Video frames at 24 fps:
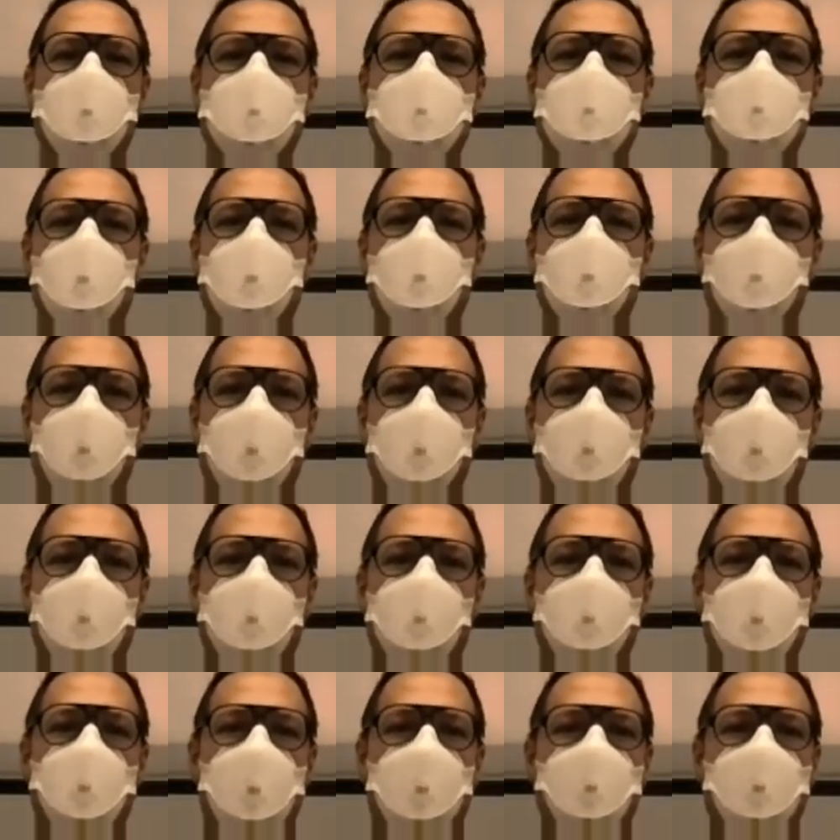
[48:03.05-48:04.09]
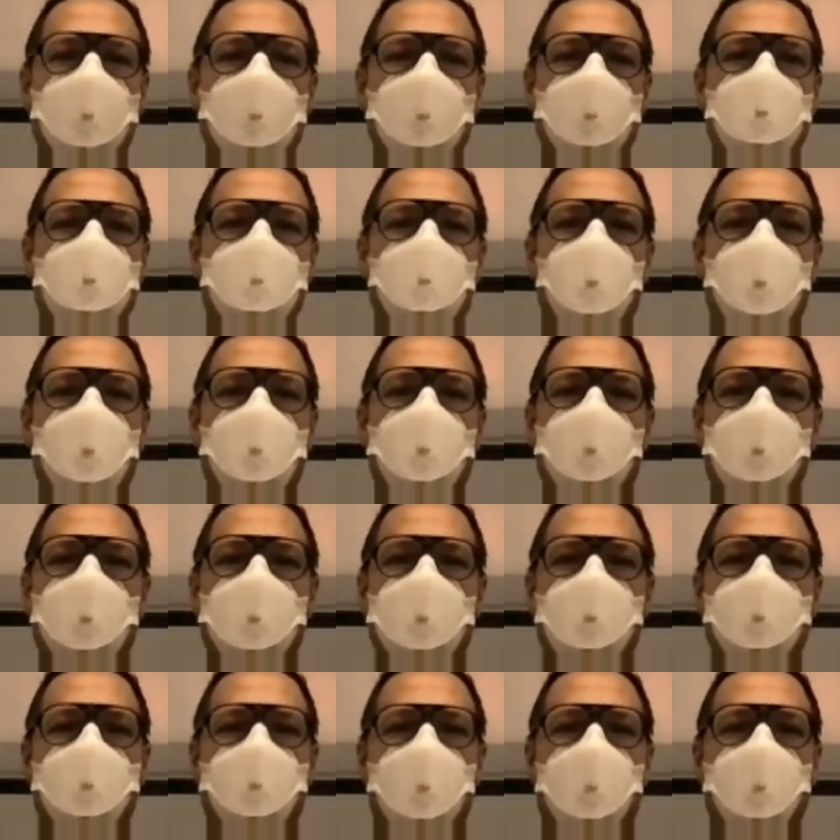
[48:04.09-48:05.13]
So if I look at each
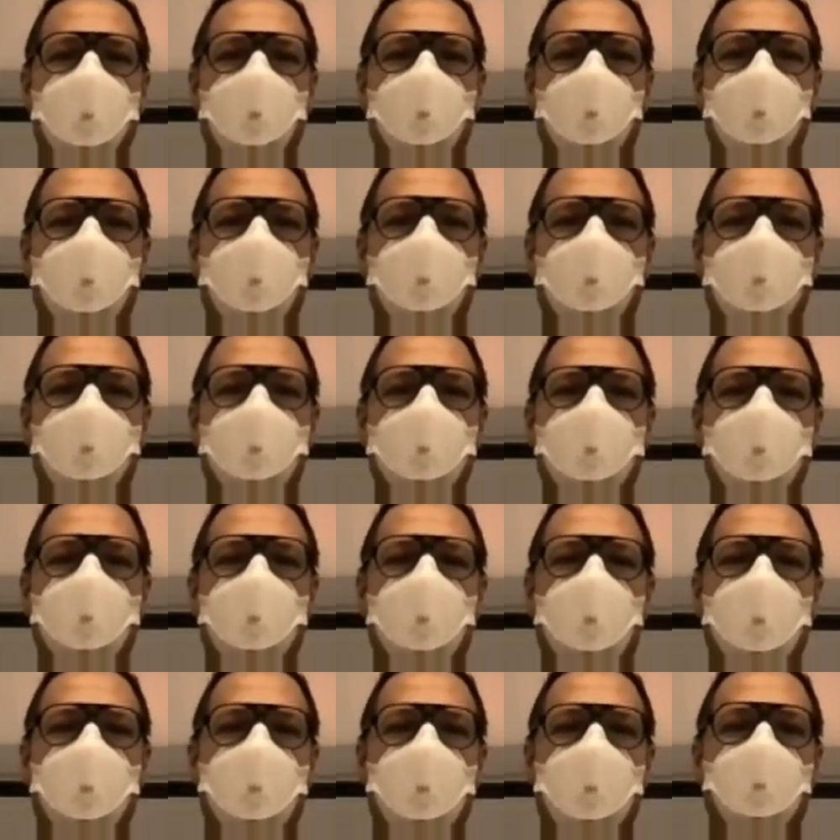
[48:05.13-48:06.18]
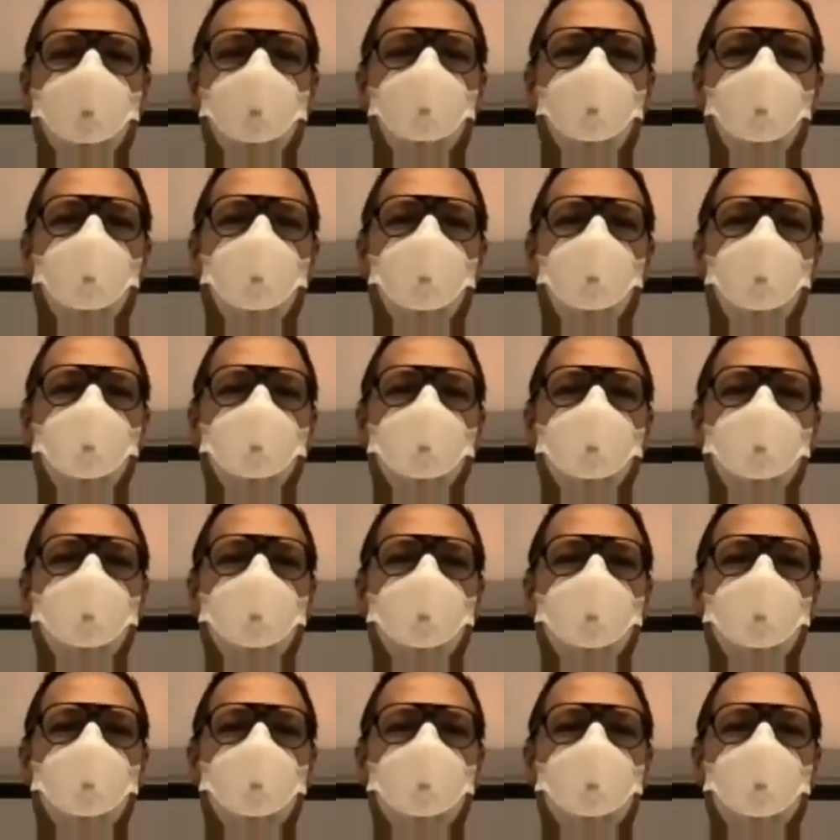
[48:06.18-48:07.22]
blinking event, I can draw
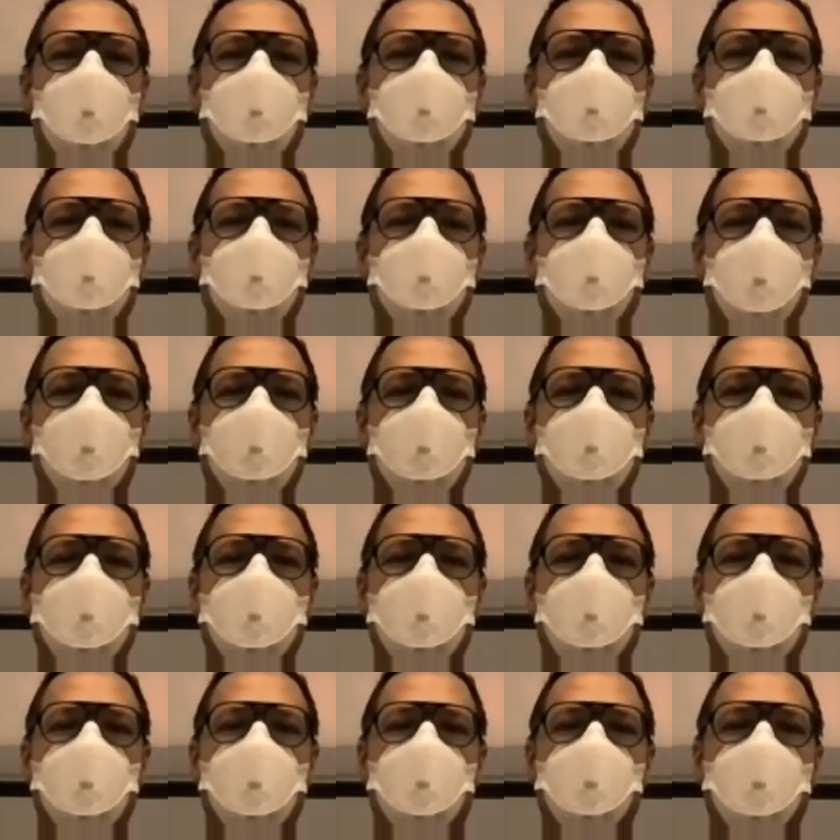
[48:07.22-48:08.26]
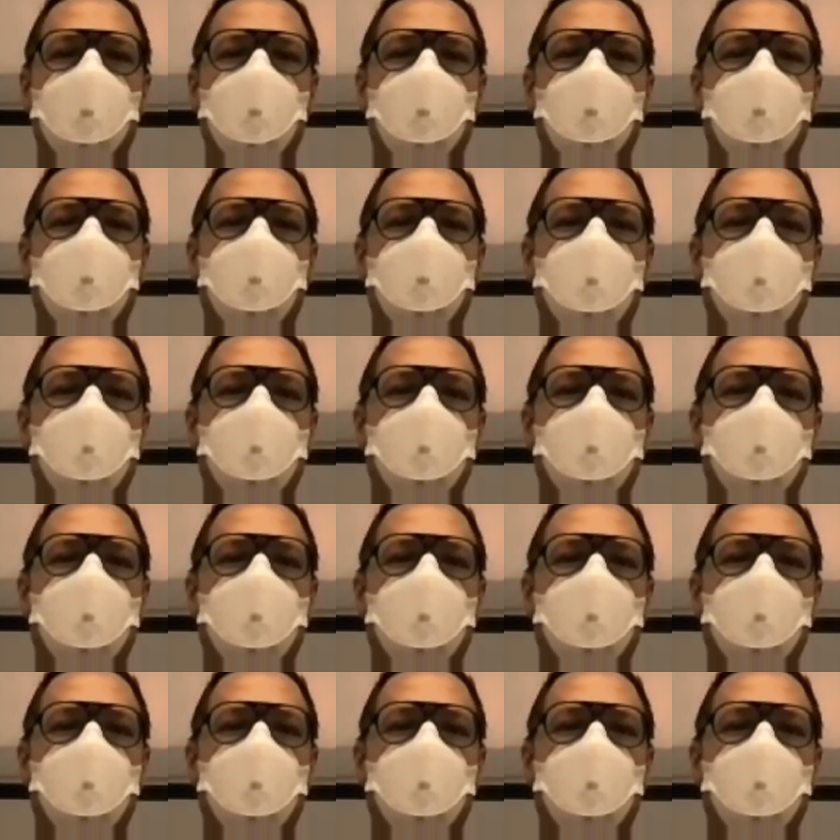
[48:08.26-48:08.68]
a Gaussian function here.